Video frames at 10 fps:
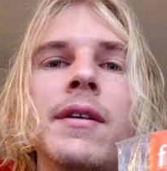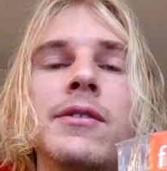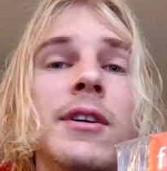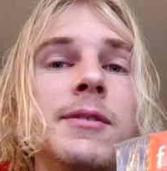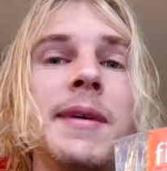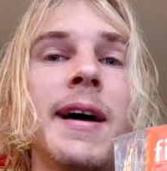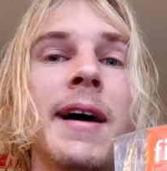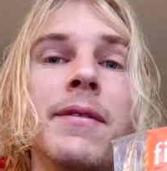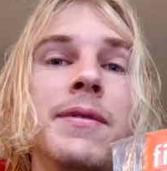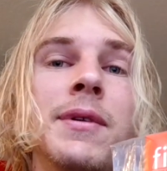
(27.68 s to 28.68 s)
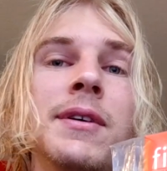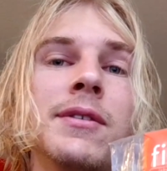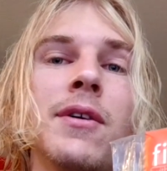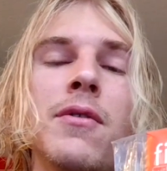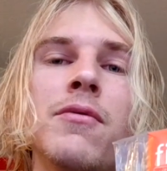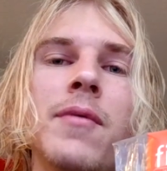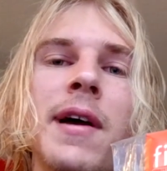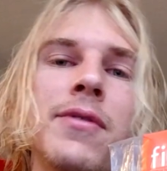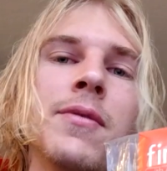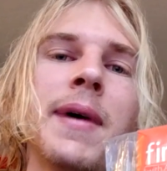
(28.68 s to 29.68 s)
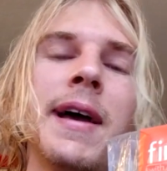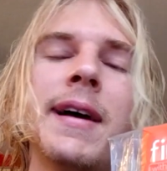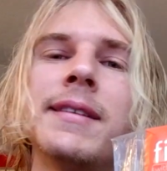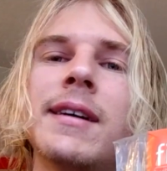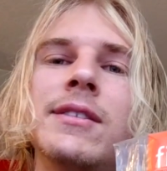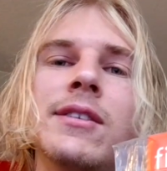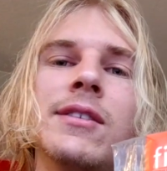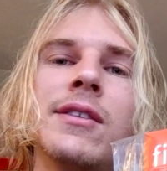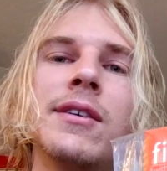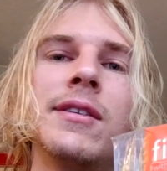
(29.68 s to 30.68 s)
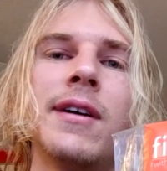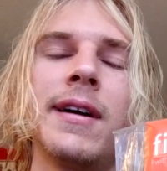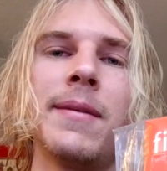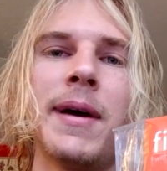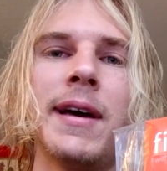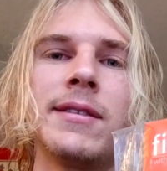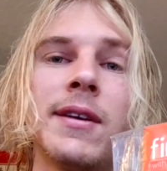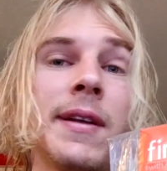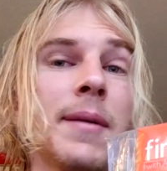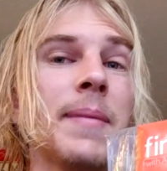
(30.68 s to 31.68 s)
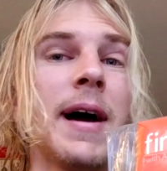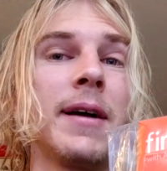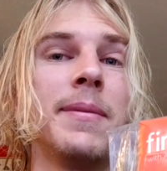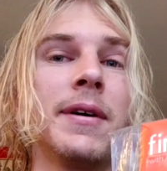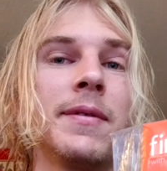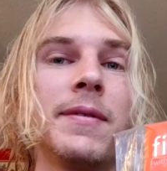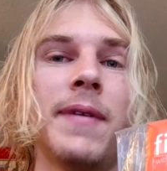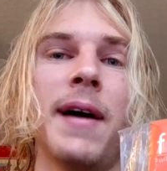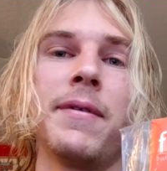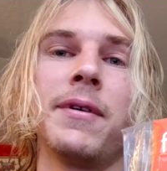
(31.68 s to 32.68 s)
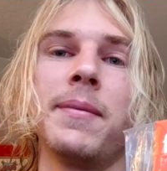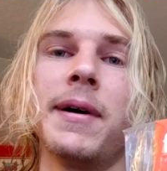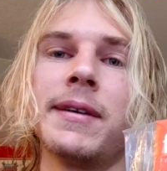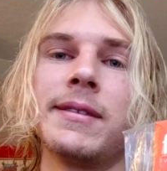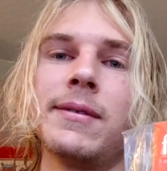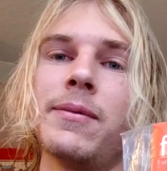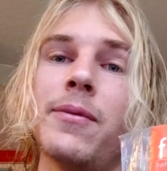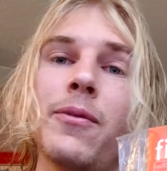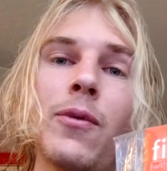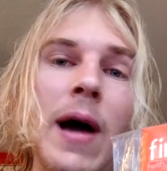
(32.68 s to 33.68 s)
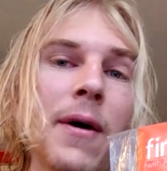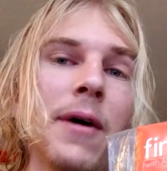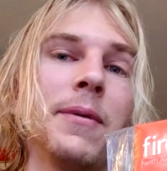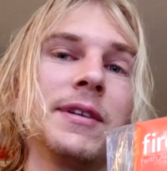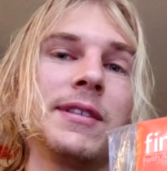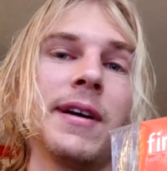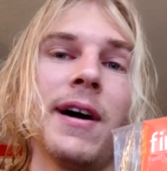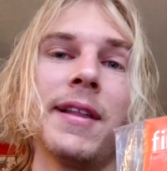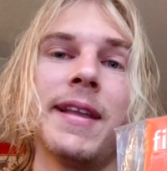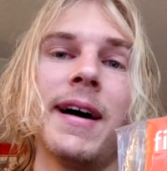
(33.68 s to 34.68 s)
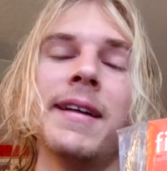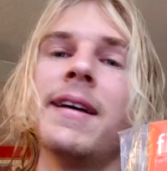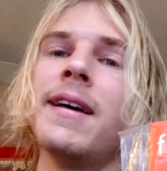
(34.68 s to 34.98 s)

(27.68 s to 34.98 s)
Trust me, I had a few deals go right through my hands that I just could not get my hands on, like a MacBook for 500 bucks. Wow, I wish I got that.